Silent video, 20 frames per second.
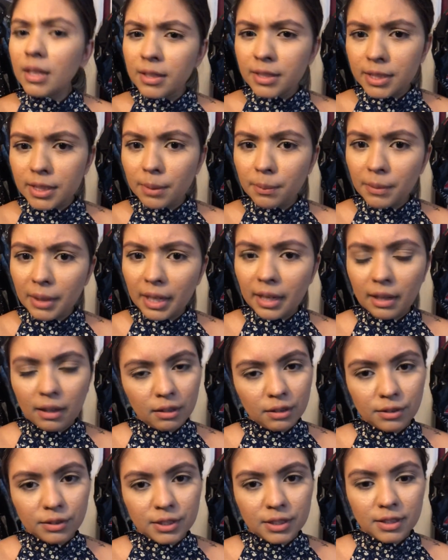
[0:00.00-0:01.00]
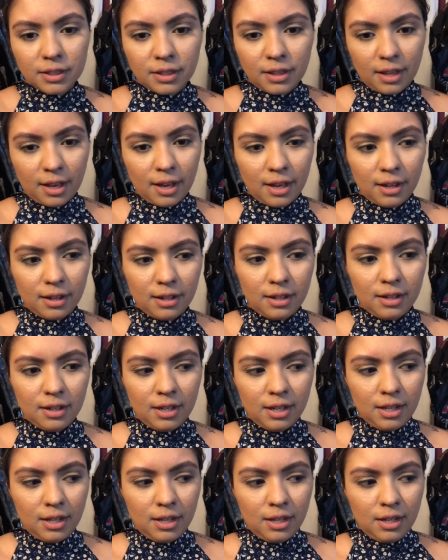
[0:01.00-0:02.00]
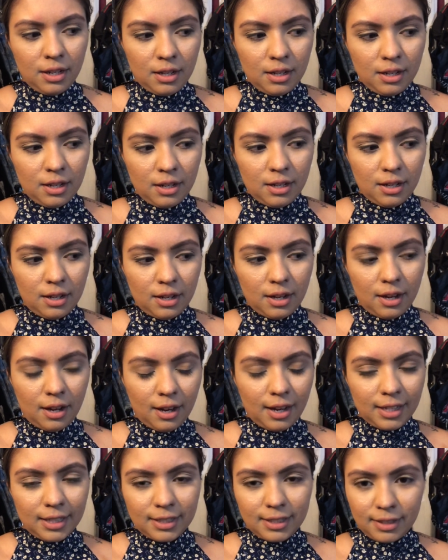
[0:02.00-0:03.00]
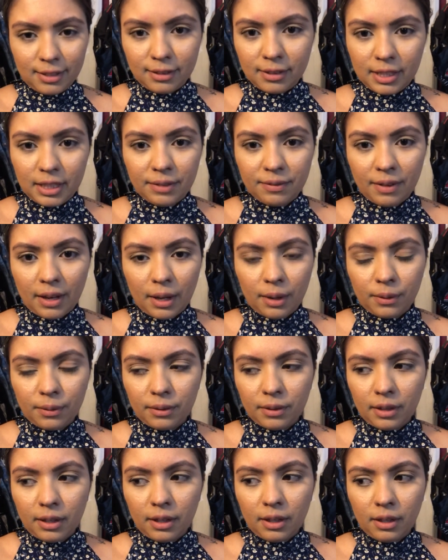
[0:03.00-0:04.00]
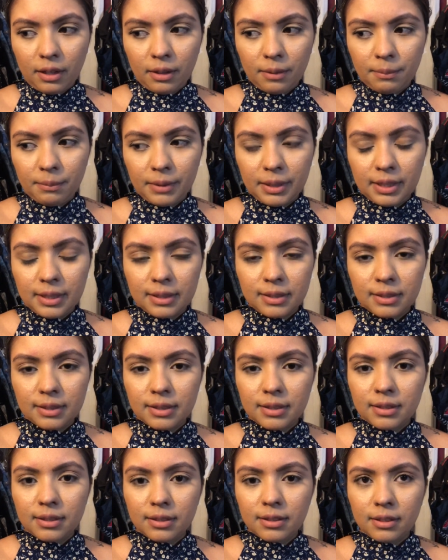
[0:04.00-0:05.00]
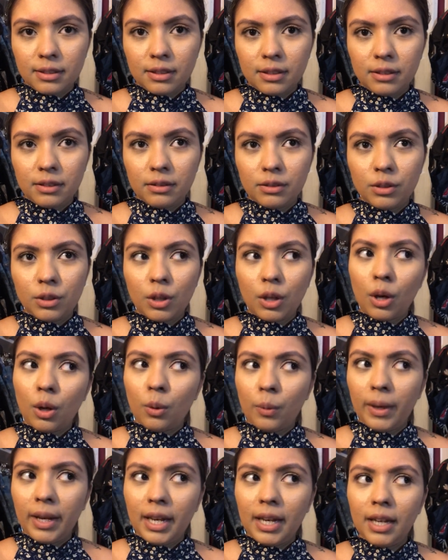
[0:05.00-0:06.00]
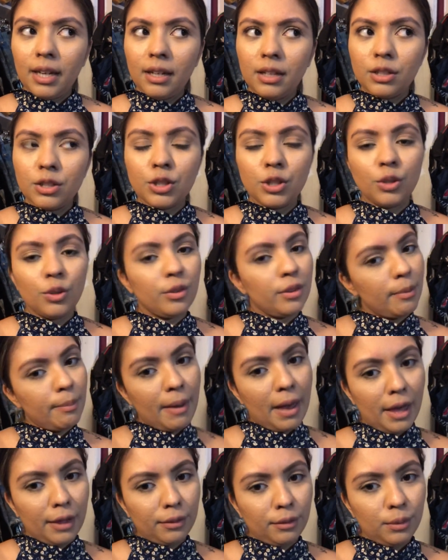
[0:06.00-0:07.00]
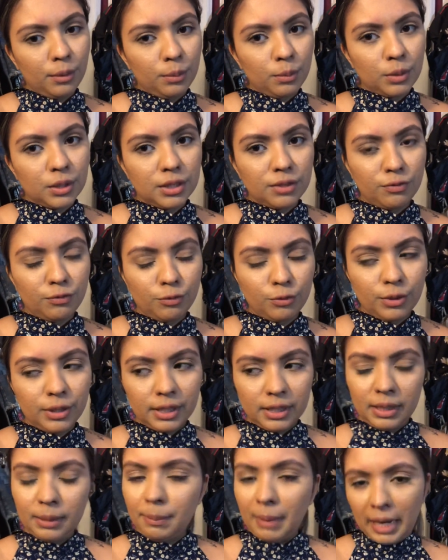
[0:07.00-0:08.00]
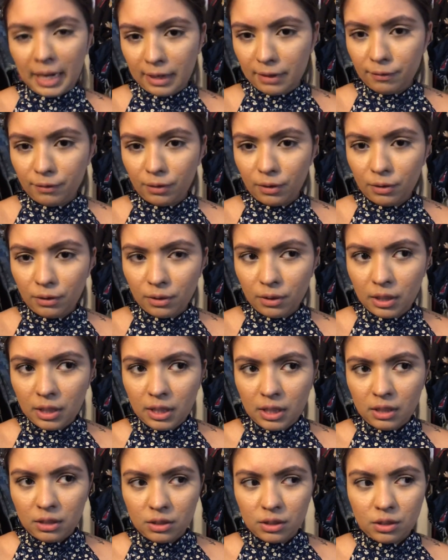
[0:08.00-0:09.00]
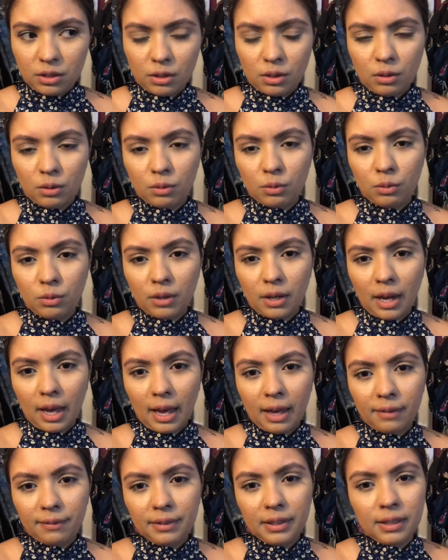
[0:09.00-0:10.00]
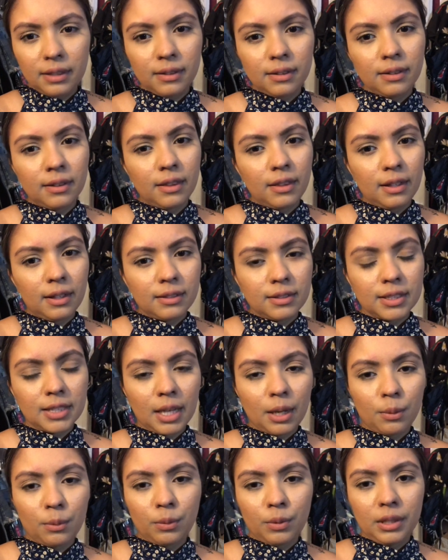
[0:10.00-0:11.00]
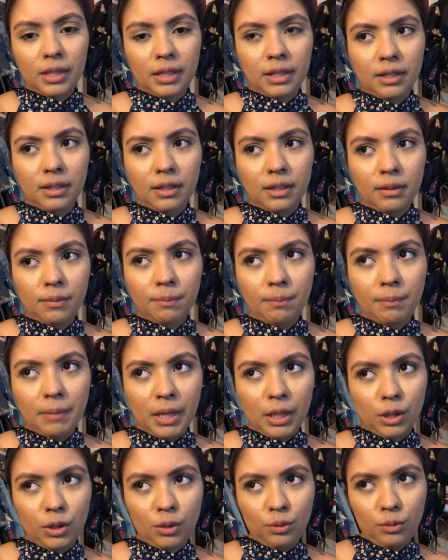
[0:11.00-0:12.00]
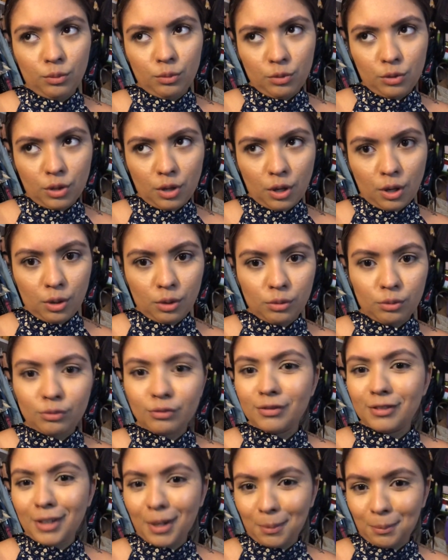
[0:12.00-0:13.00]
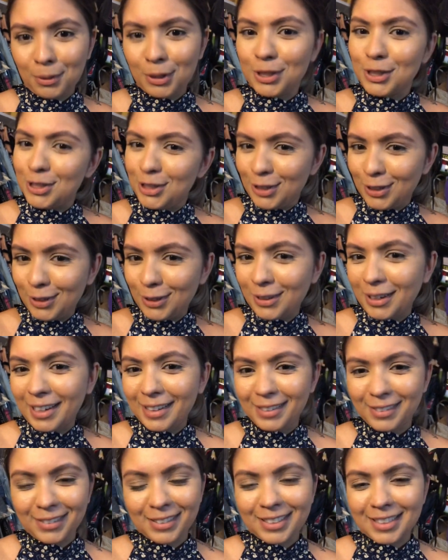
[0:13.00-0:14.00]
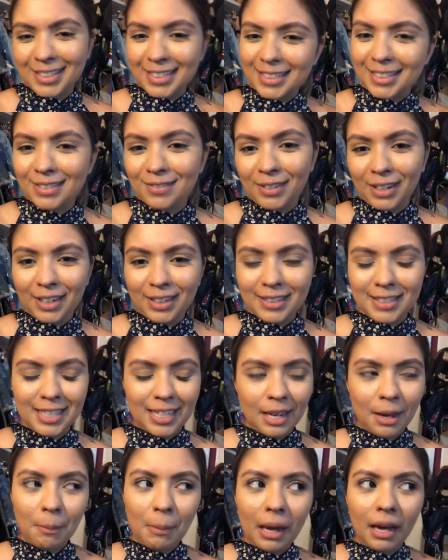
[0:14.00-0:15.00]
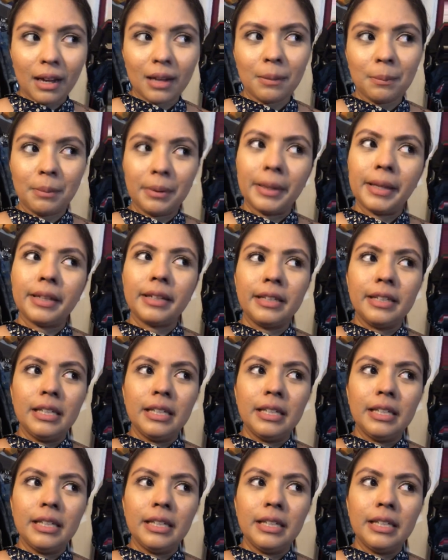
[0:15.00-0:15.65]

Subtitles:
Something else that I did leave out is going to the bathroom was really painful. So having things that wouldn't make you go number two, I know this is very TMI, but